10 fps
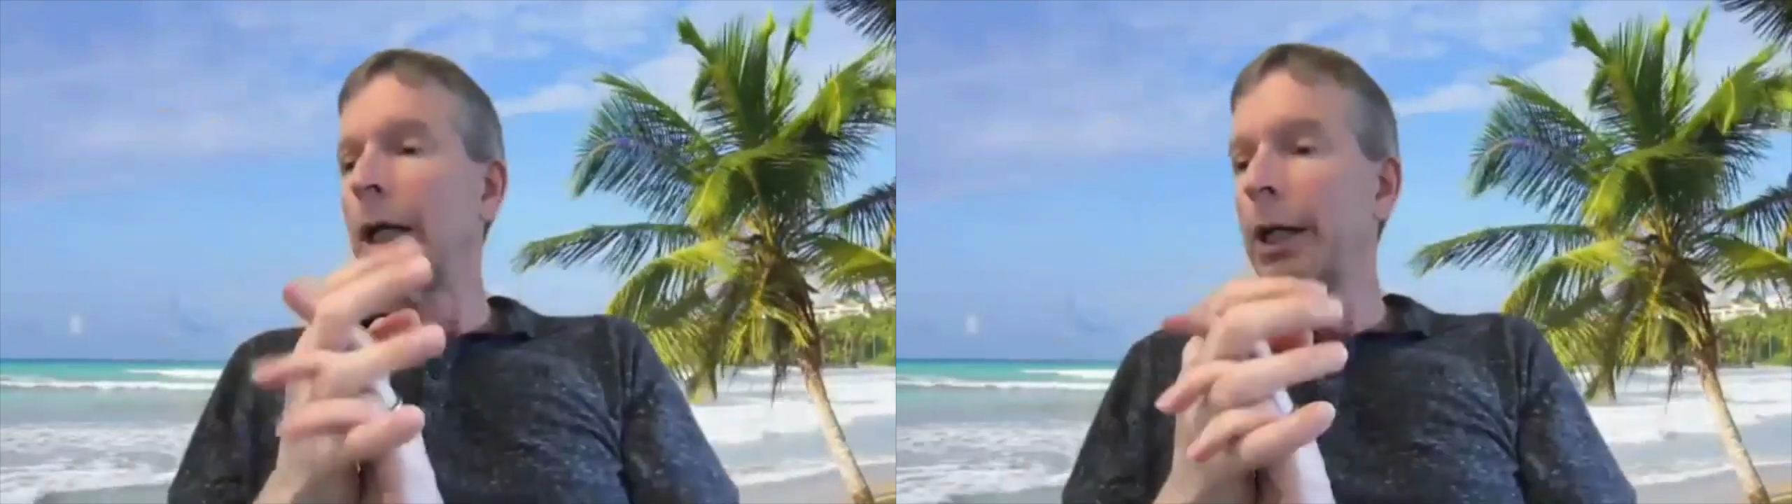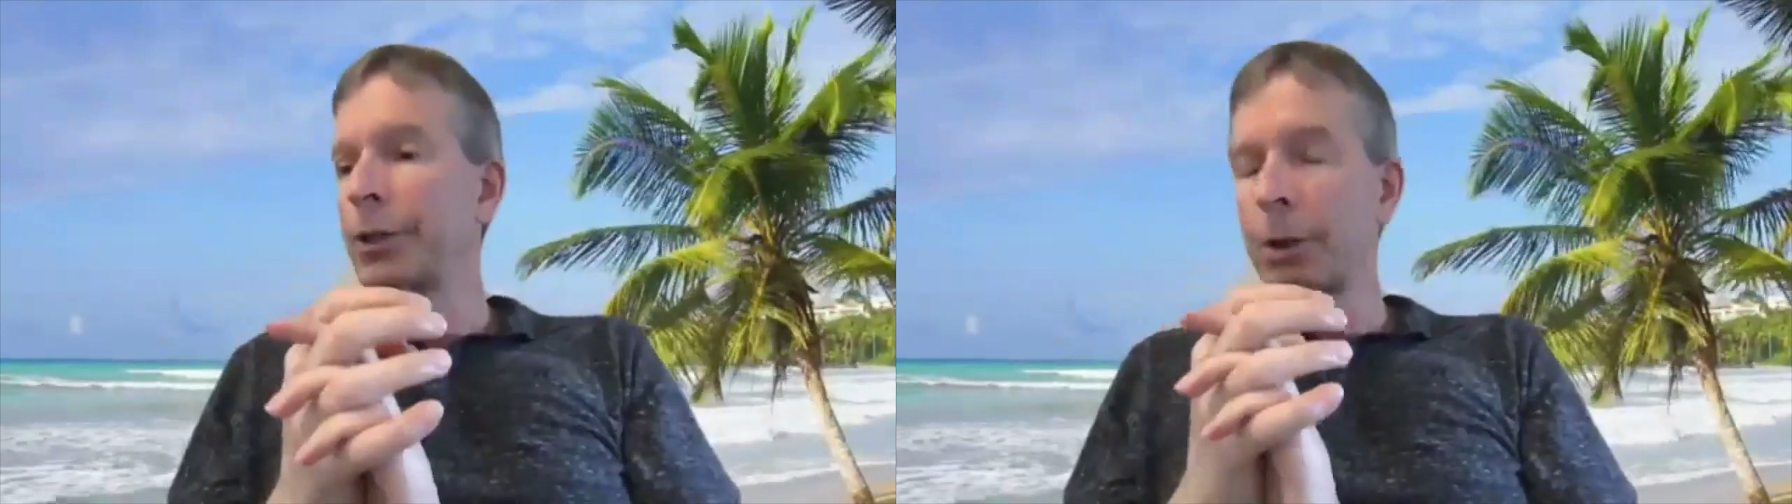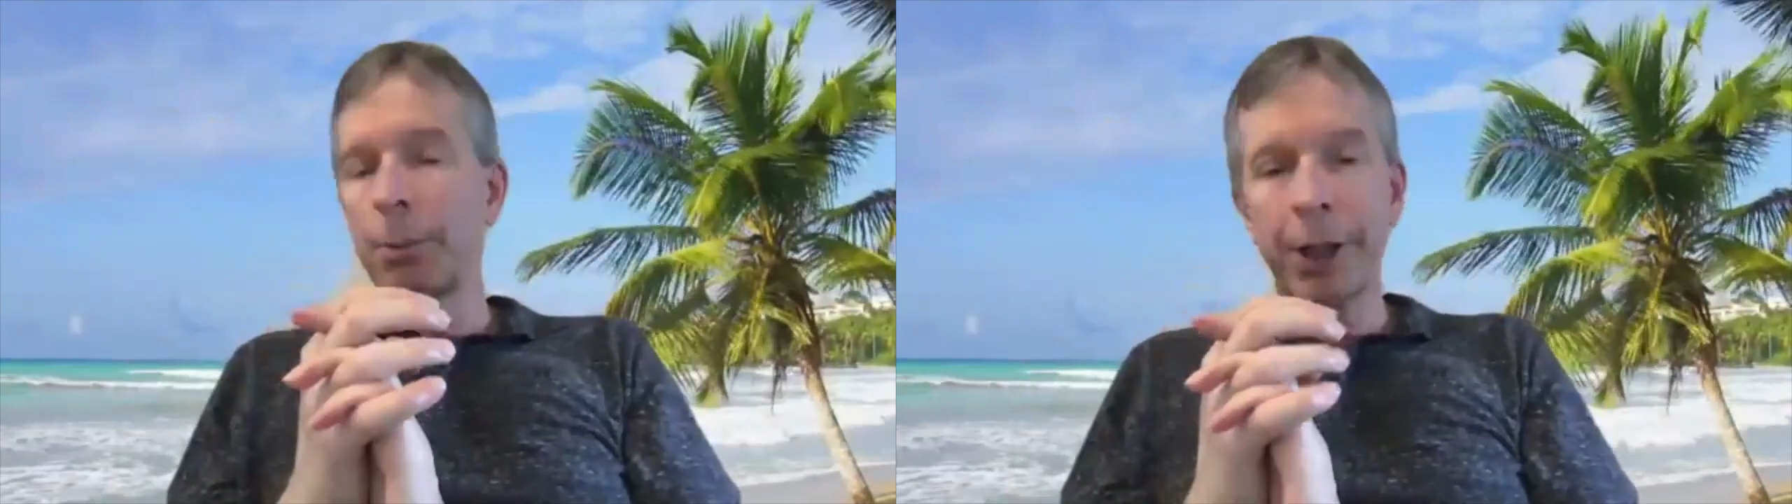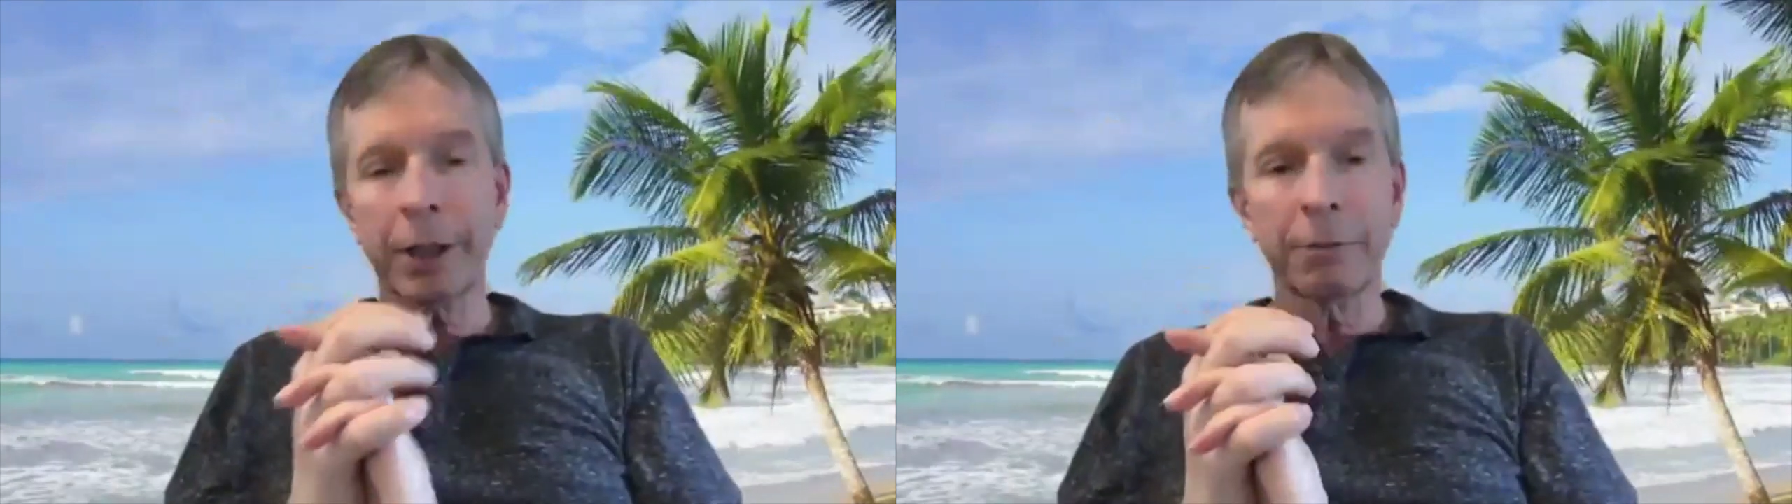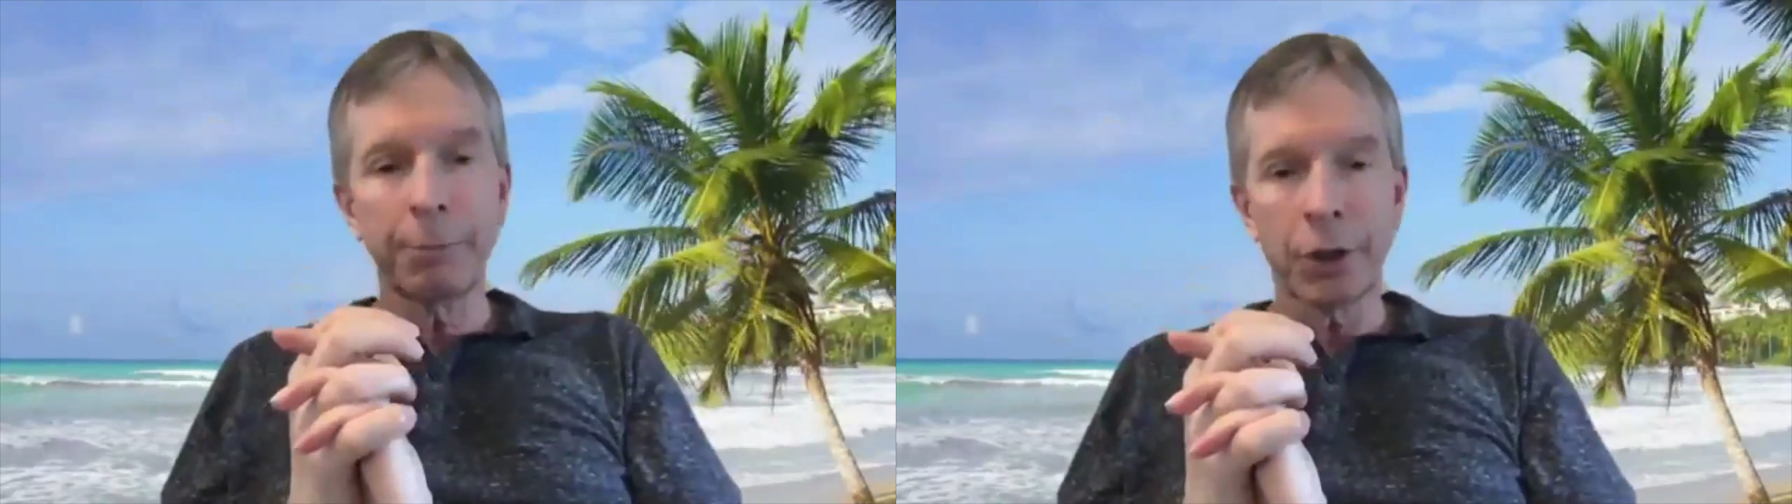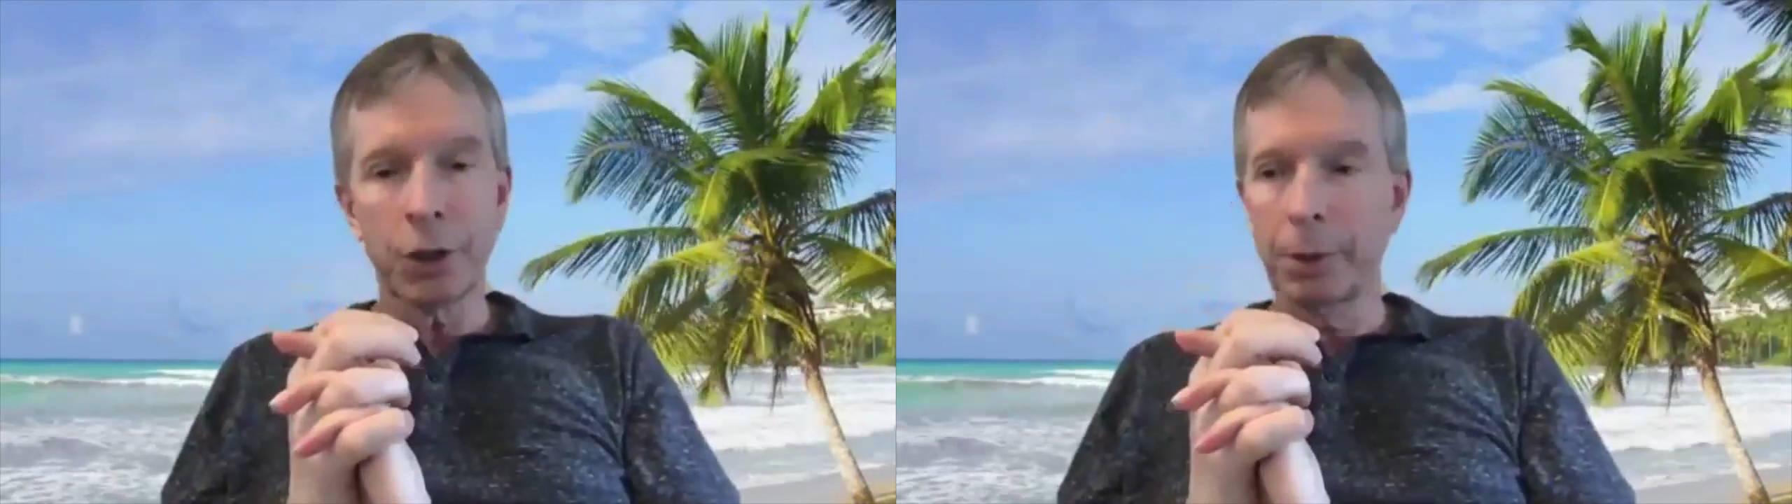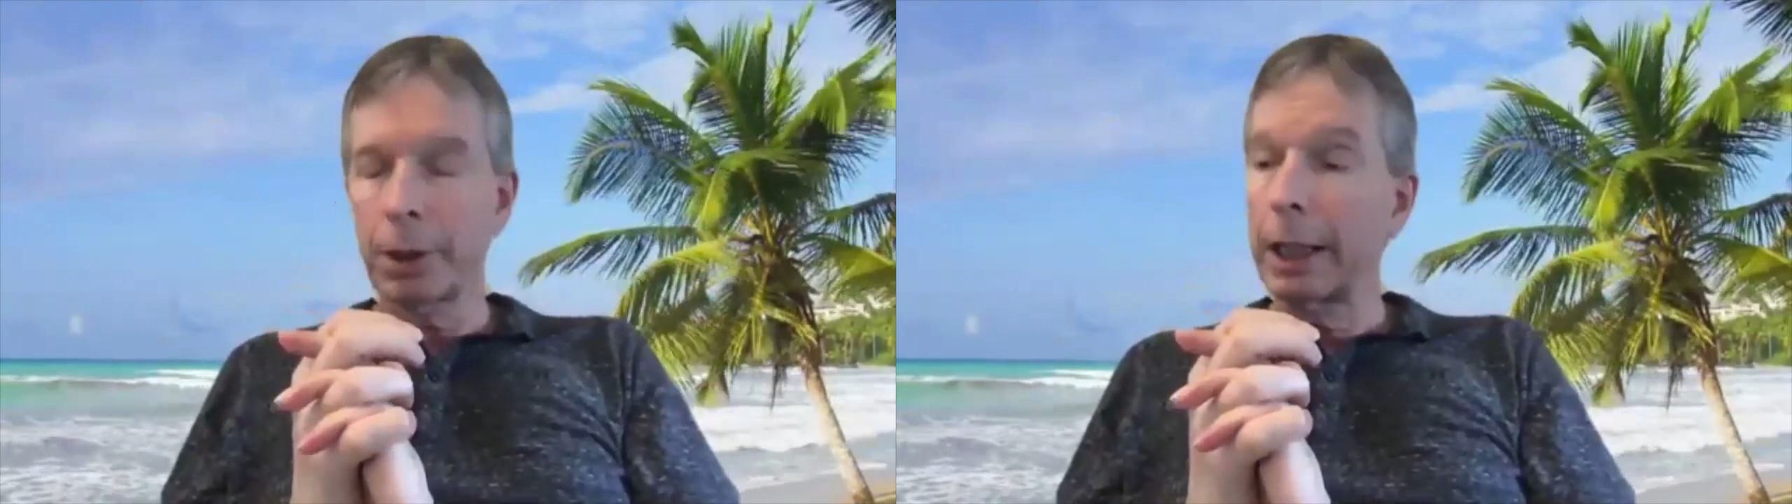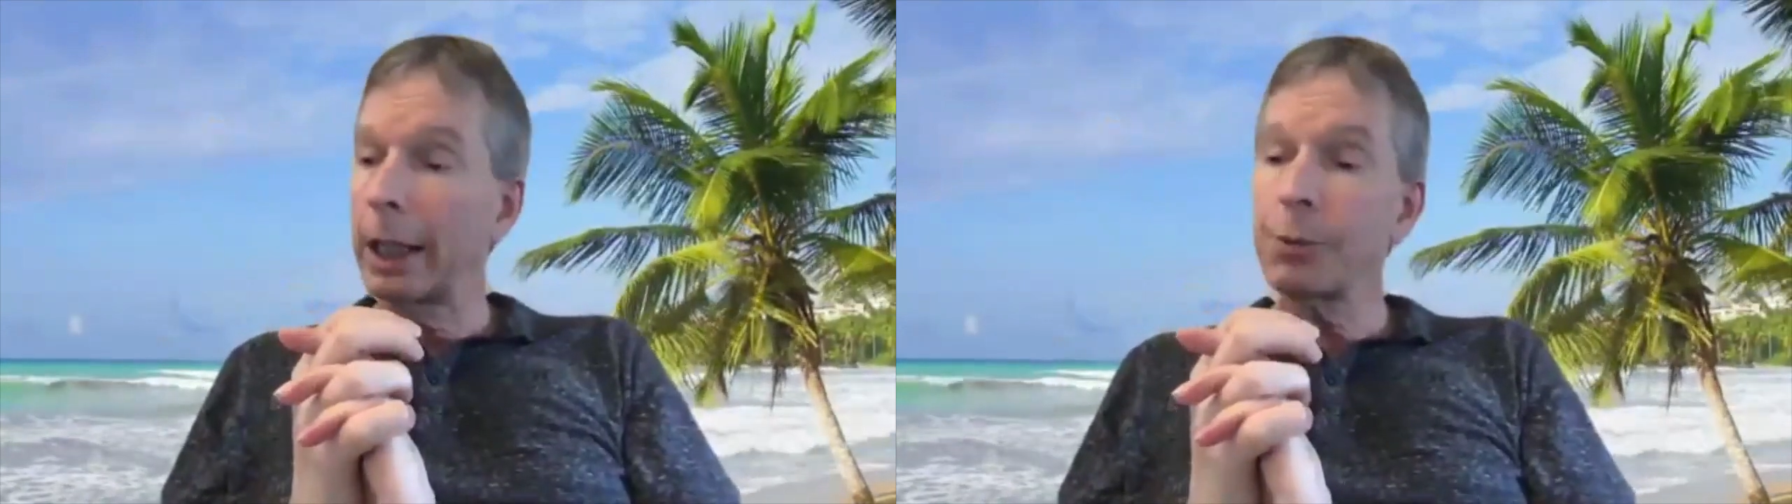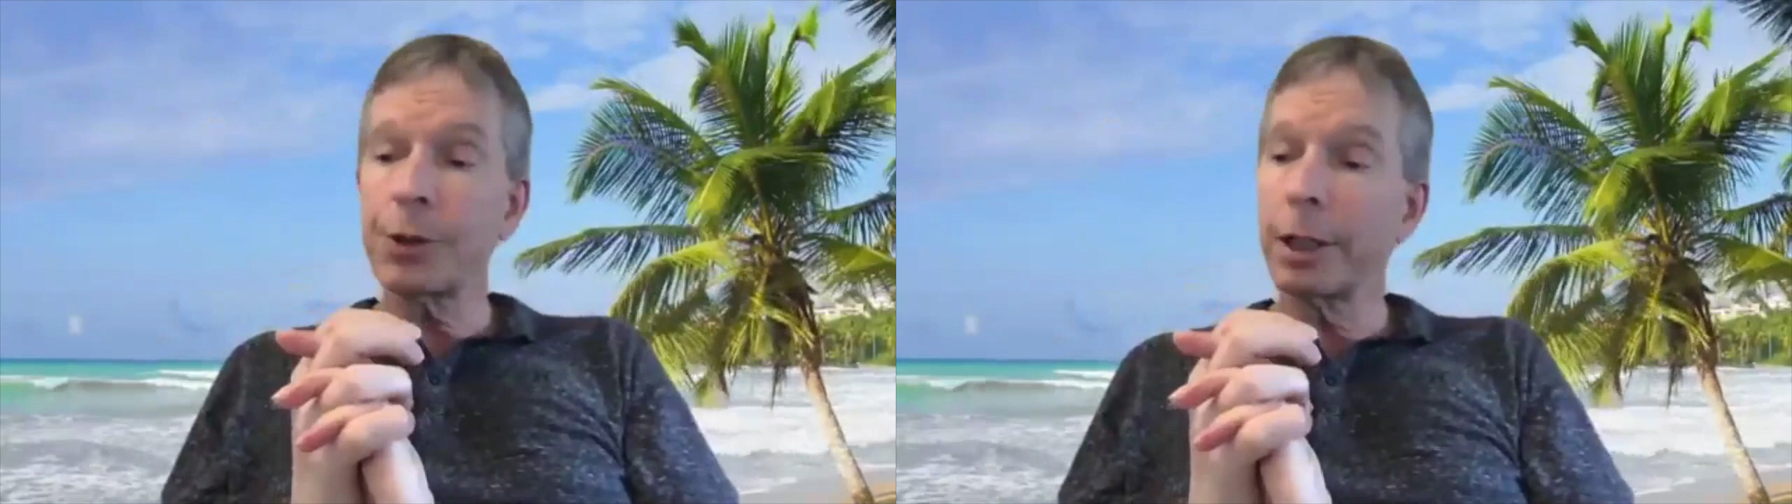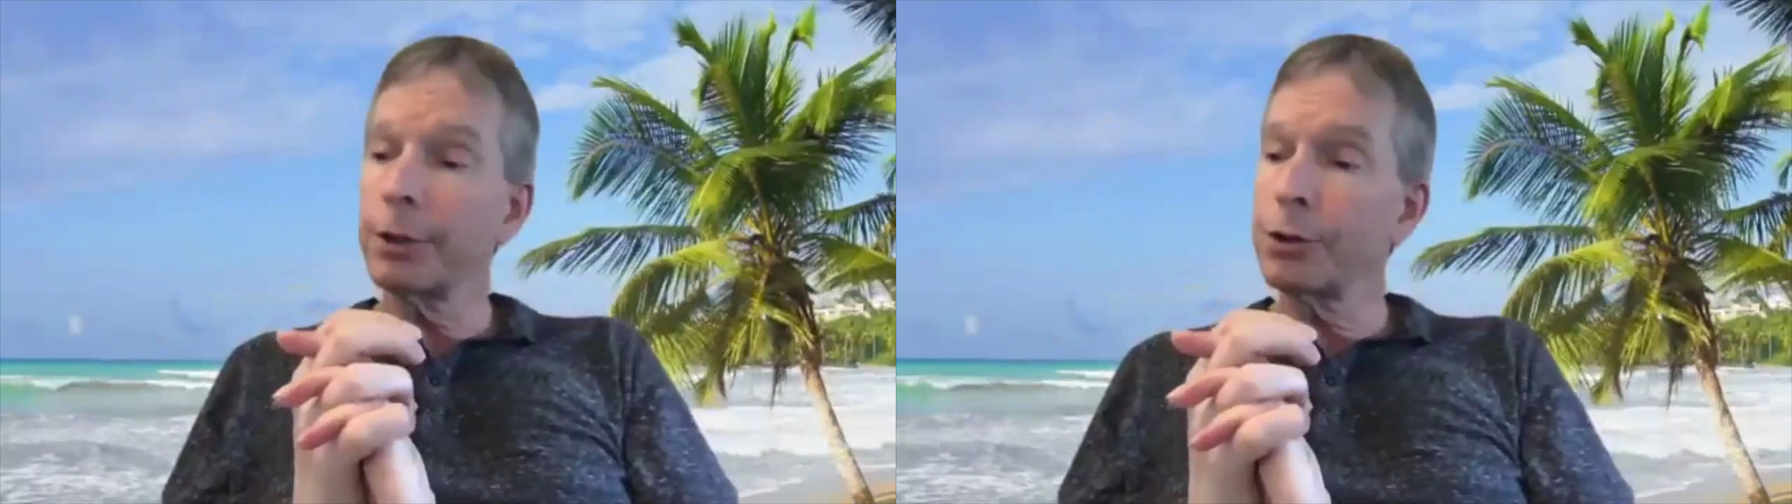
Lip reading: It's an objective measurement. And I'm saying